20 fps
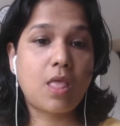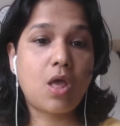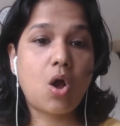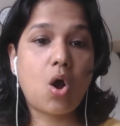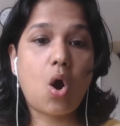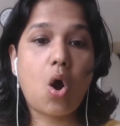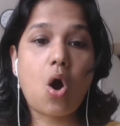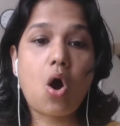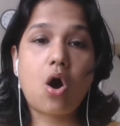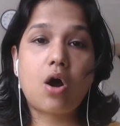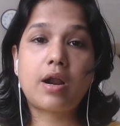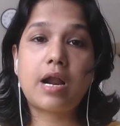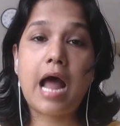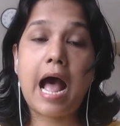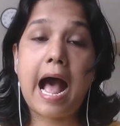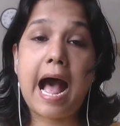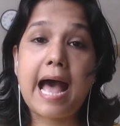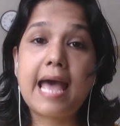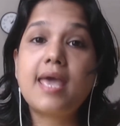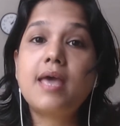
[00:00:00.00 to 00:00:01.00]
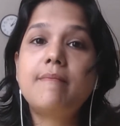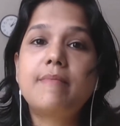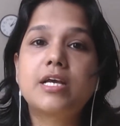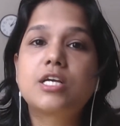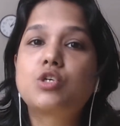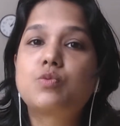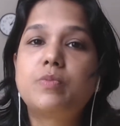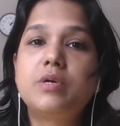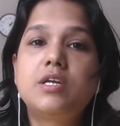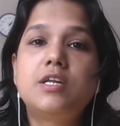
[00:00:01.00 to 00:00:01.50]
or I am
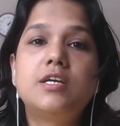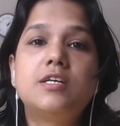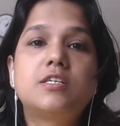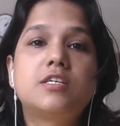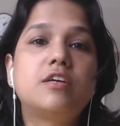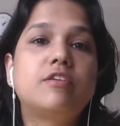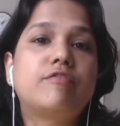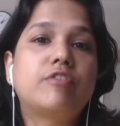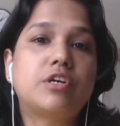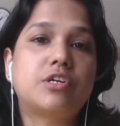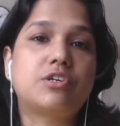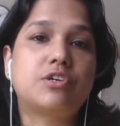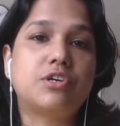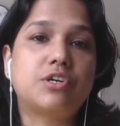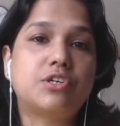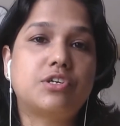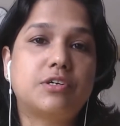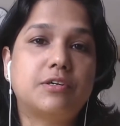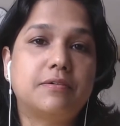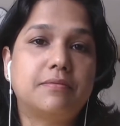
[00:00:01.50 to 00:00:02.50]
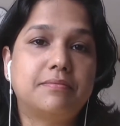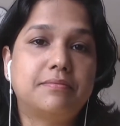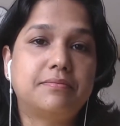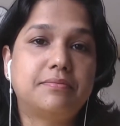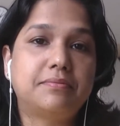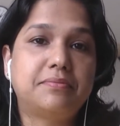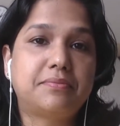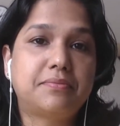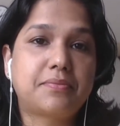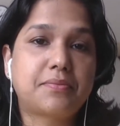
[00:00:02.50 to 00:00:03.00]
experiencing frustration.
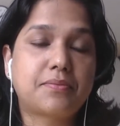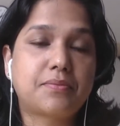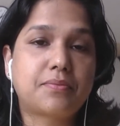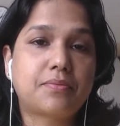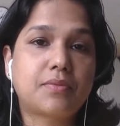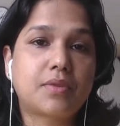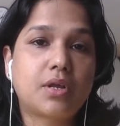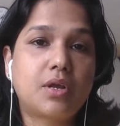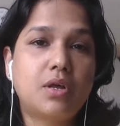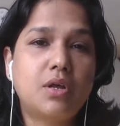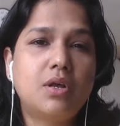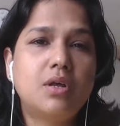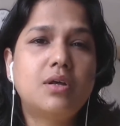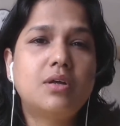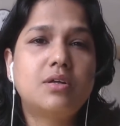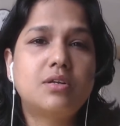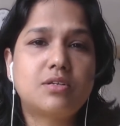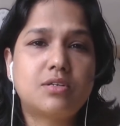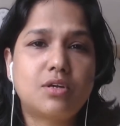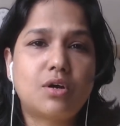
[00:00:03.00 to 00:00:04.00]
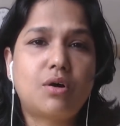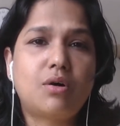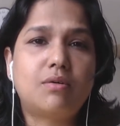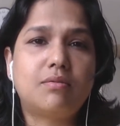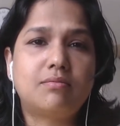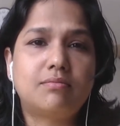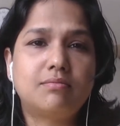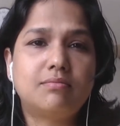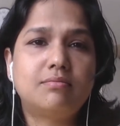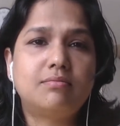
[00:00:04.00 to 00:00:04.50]

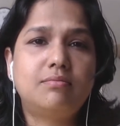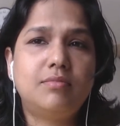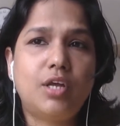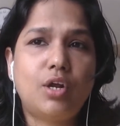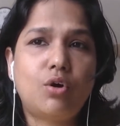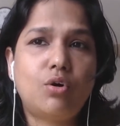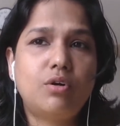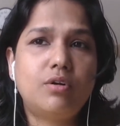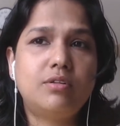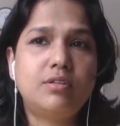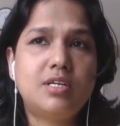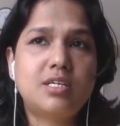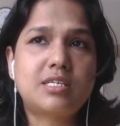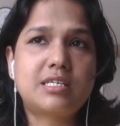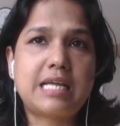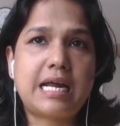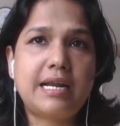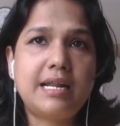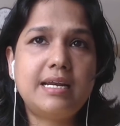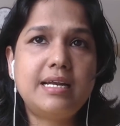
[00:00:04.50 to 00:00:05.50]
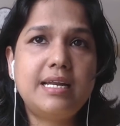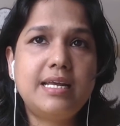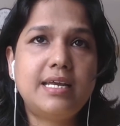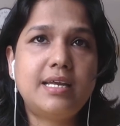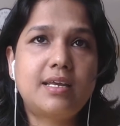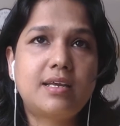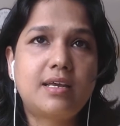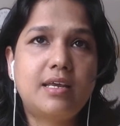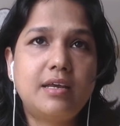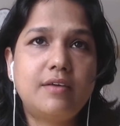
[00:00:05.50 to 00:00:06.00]
So, this suddenly
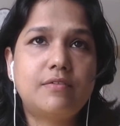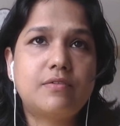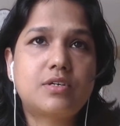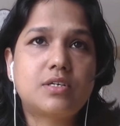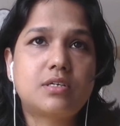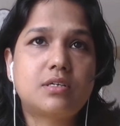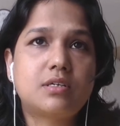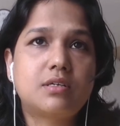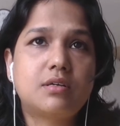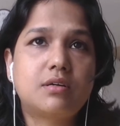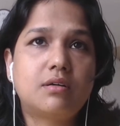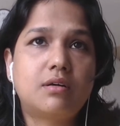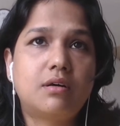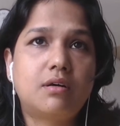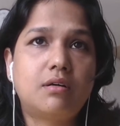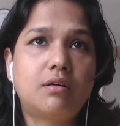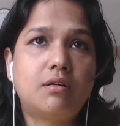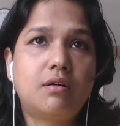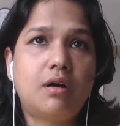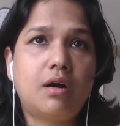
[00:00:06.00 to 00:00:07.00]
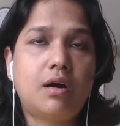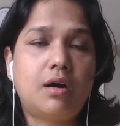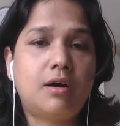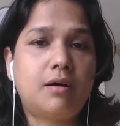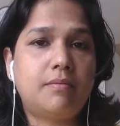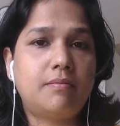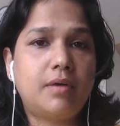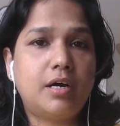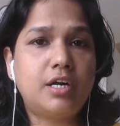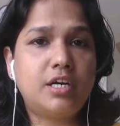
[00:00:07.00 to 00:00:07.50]
gives
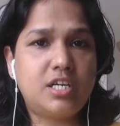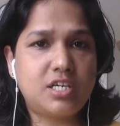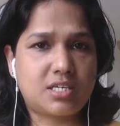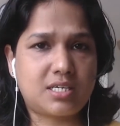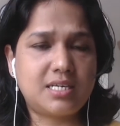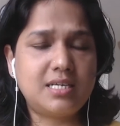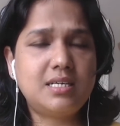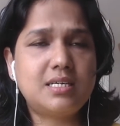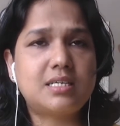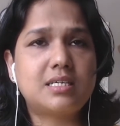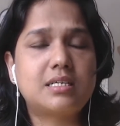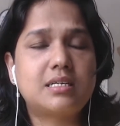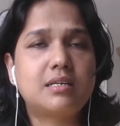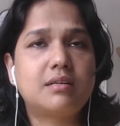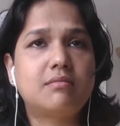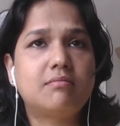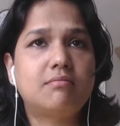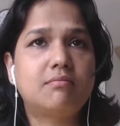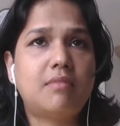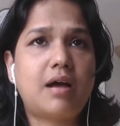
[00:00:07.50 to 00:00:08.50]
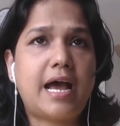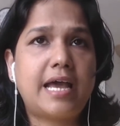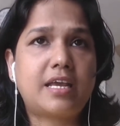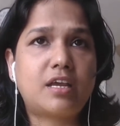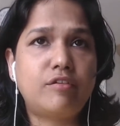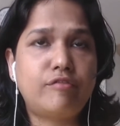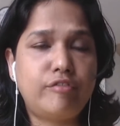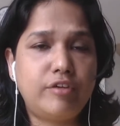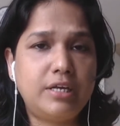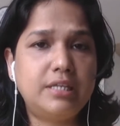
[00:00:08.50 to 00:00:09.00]
a distance. I can
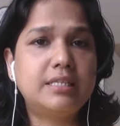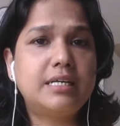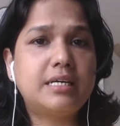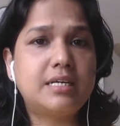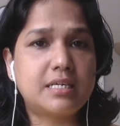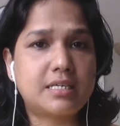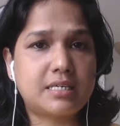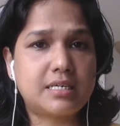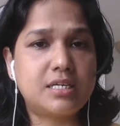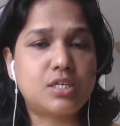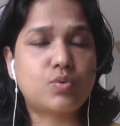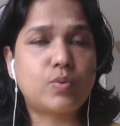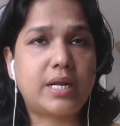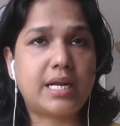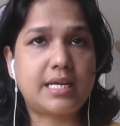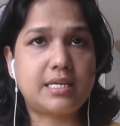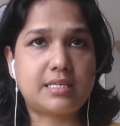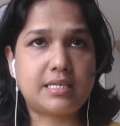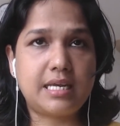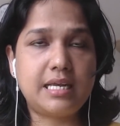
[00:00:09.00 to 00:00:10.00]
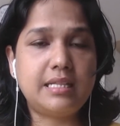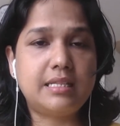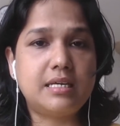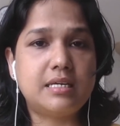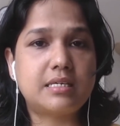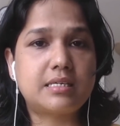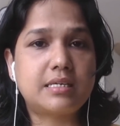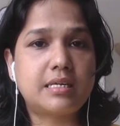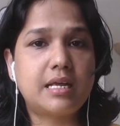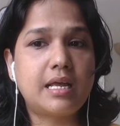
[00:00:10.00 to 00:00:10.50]
feel the distance when I say
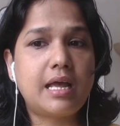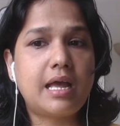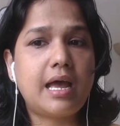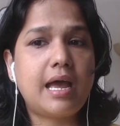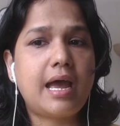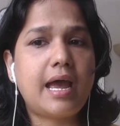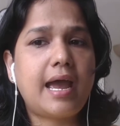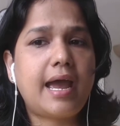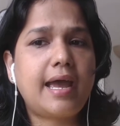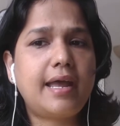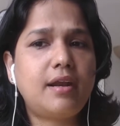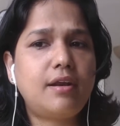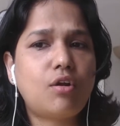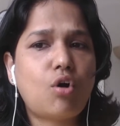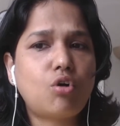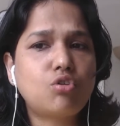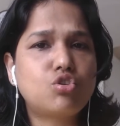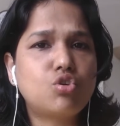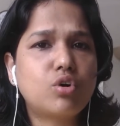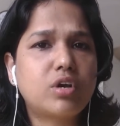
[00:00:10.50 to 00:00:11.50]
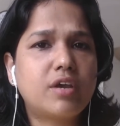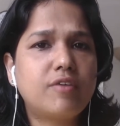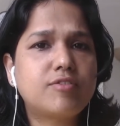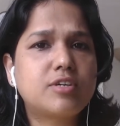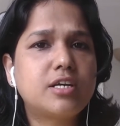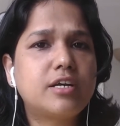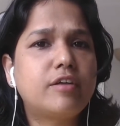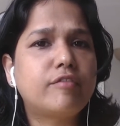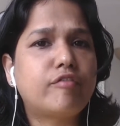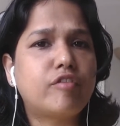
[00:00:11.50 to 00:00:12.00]
this, and it also gives a
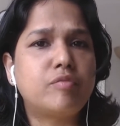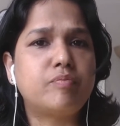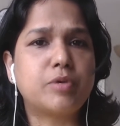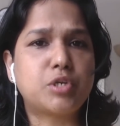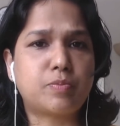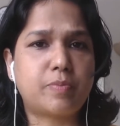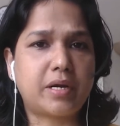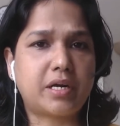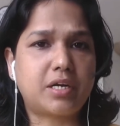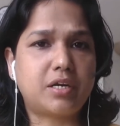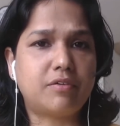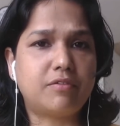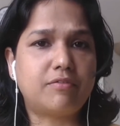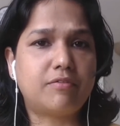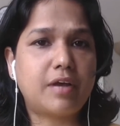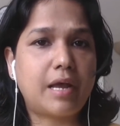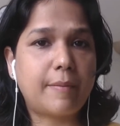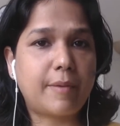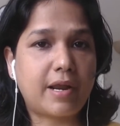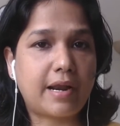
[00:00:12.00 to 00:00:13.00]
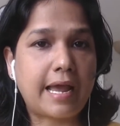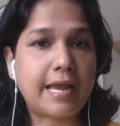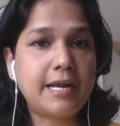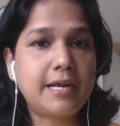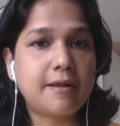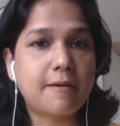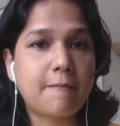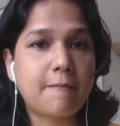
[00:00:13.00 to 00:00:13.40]
different perspective. Am I right?